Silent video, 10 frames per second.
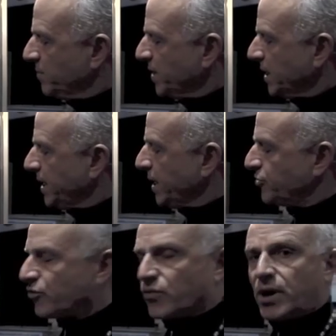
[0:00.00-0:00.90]
the ability
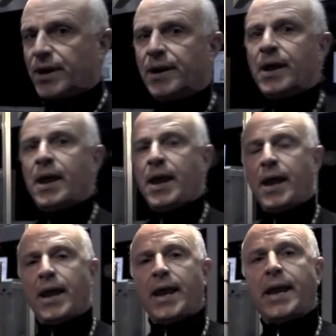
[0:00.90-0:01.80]
to run
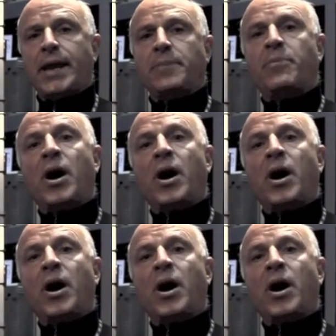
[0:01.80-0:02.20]
a